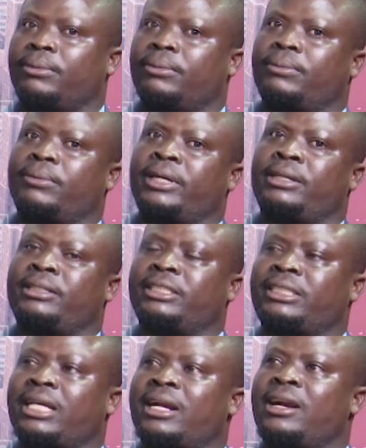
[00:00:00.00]
Well, the
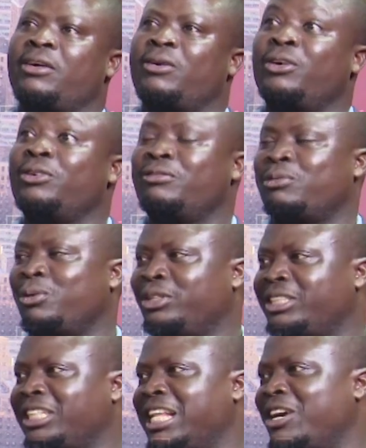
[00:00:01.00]
salary loan, of
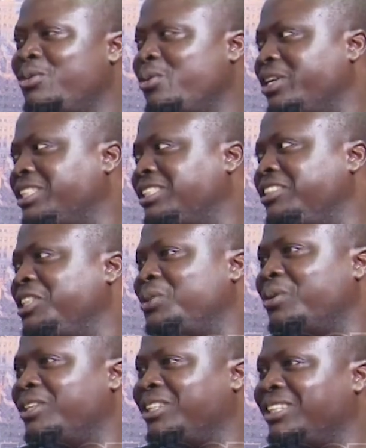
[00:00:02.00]
course, there are always
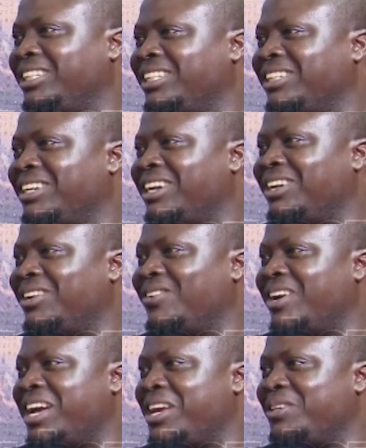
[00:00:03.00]
reason
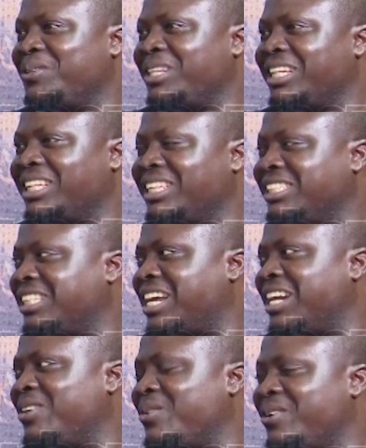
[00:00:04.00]
why are you taking
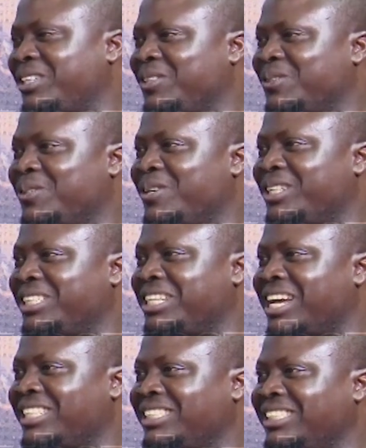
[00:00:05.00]
salary loan? You don't just